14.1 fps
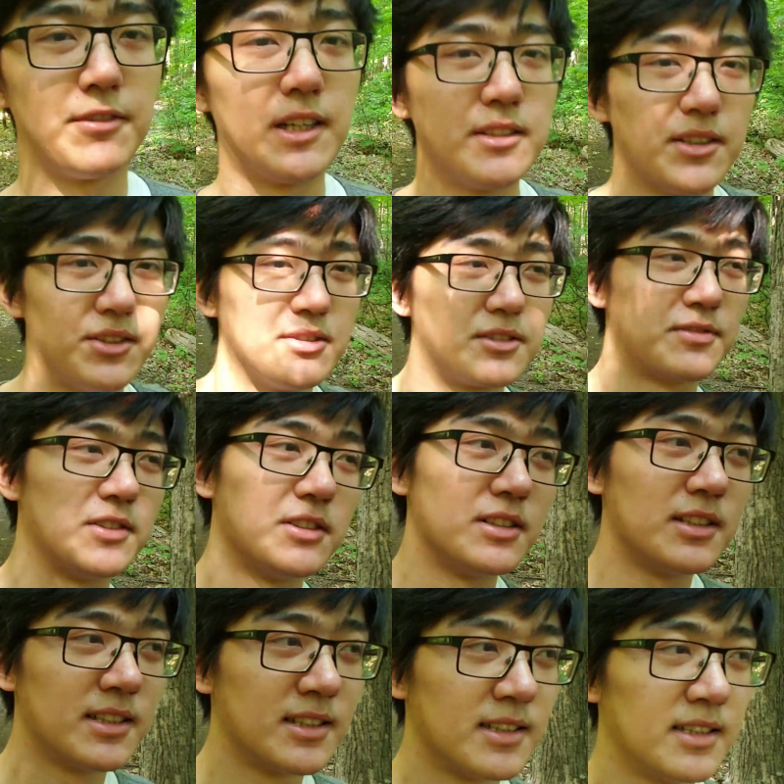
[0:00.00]
found it useful.
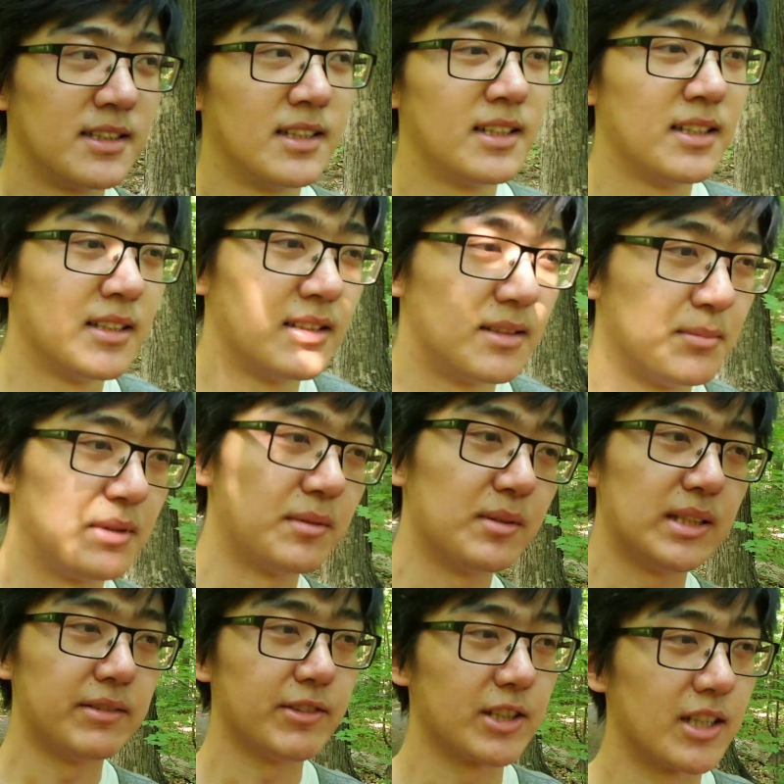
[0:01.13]
Maybe
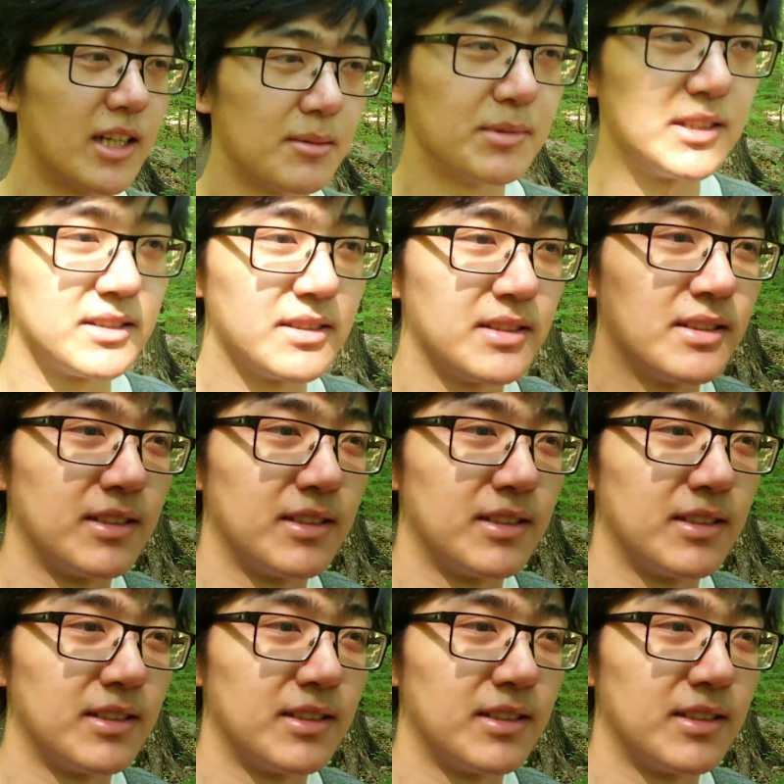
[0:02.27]
leave a comment.